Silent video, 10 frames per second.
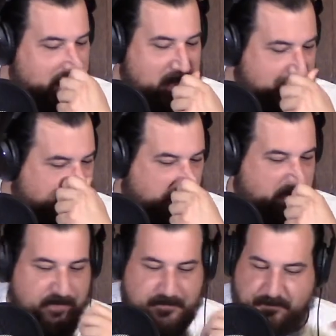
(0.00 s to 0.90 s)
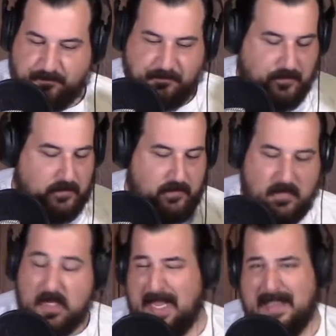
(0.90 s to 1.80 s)
so,
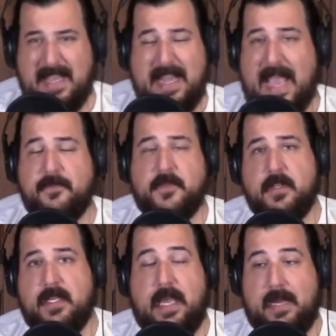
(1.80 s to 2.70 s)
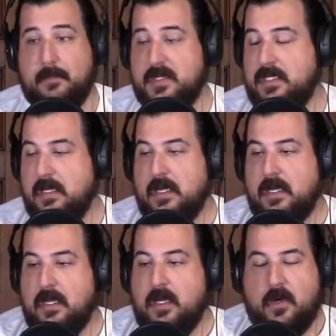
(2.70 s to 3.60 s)
and then after the games
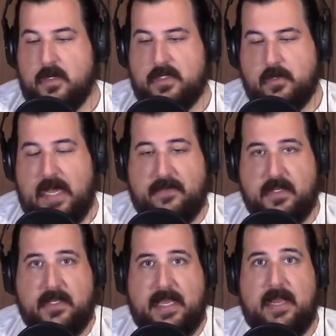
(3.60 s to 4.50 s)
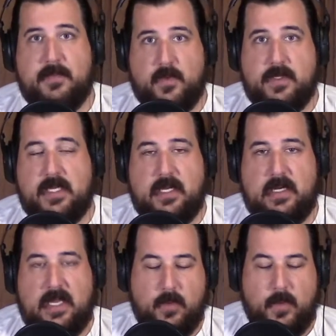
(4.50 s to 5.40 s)
were
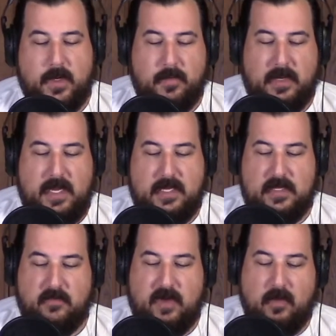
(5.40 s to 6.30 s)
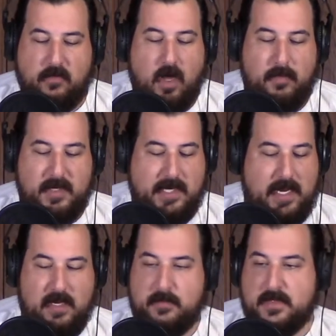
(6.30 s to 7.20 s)
done, like when we were playing in the round robin
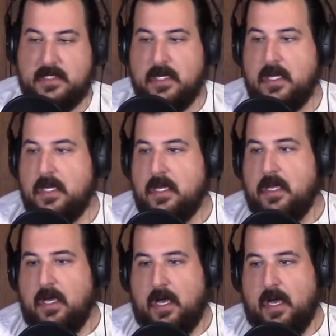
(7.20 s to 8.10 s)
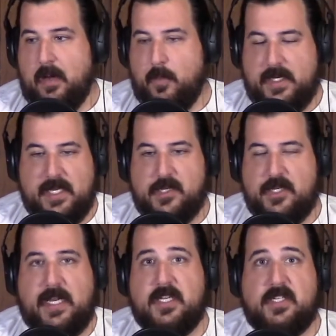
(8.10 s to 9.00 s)
games, we'd get
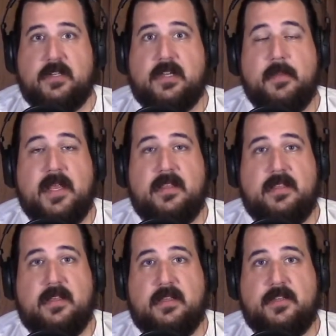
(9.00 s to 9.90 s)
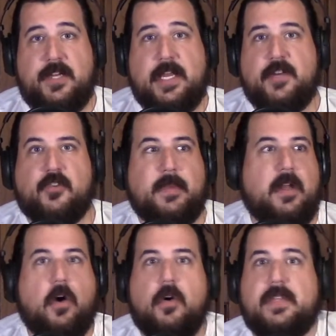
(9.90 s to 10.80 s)
changed and come out of the change room, and
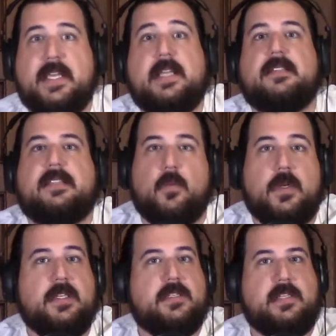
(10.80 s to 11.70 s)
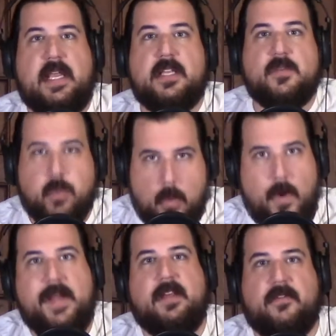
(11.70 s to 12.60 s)
all the kids that were in the stands were
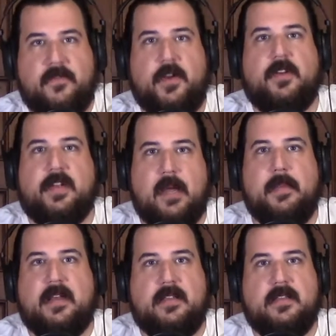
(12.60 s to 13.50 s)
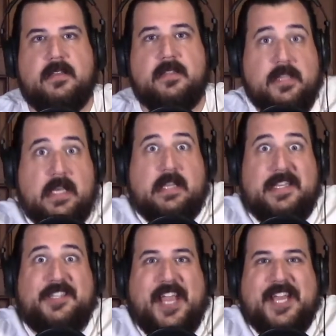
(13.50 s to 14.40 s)
waiting for you to come out of
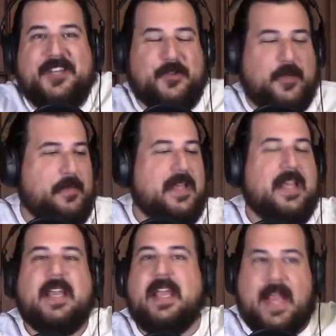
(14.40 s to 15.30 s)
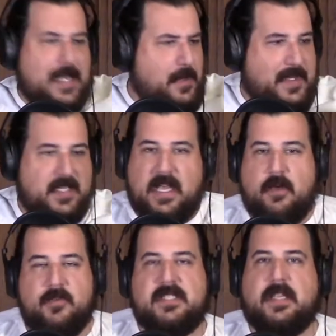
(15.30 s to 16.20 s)
the change room. And I
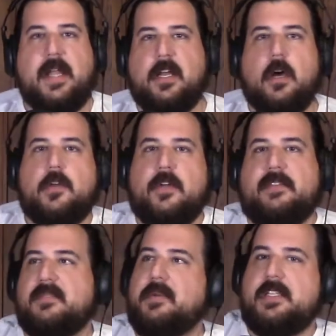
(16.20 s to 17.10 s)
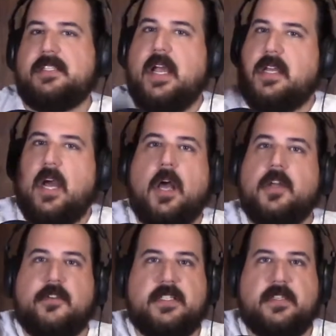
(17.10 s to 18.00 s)
was signing autographs. I probably signed
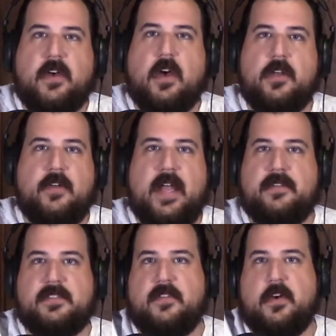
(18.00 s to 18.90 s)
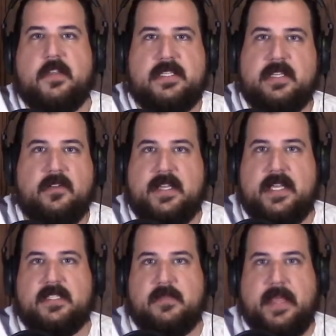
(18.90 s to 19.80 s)
hundreds of autographs of all these little
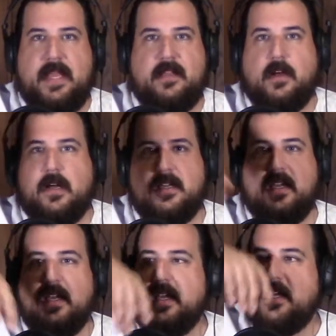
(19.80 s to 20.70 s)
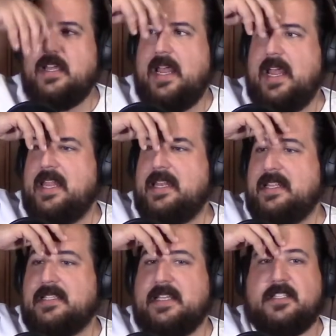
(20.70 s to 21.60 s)
kids in Bangkok. And
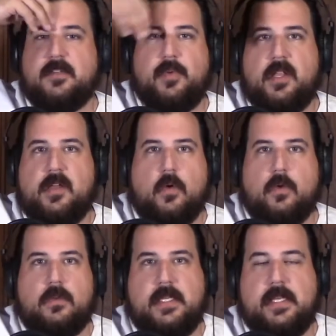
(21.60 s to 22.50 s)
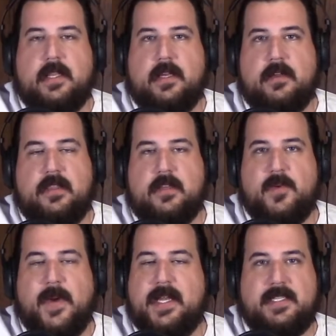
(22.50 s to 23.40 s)
these kids are probably old in their
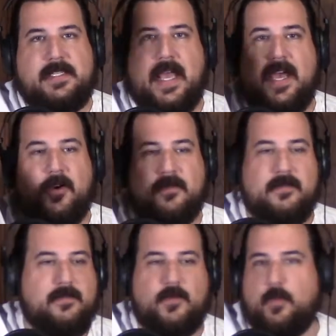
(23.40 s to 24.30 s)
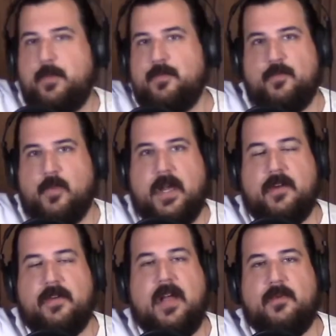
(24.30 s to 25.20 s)
20s now,
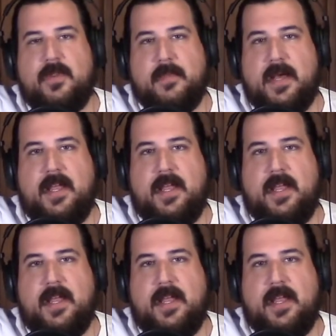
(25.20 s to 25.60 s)
running around with